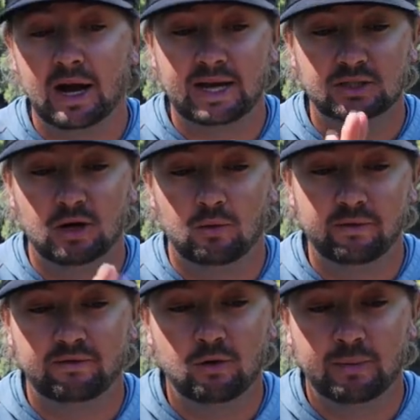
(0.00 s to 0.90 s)
I actually caught
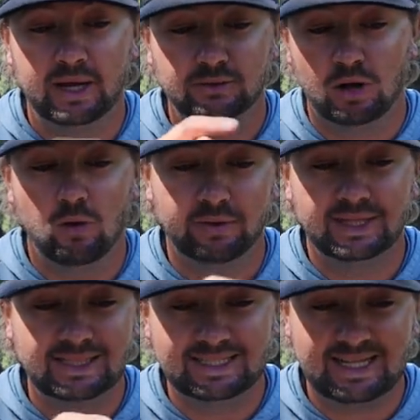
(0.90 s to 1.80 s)
one 4 pounds on
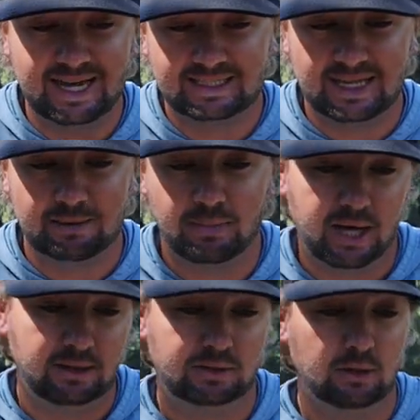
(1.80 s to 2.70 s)
this exact same bait.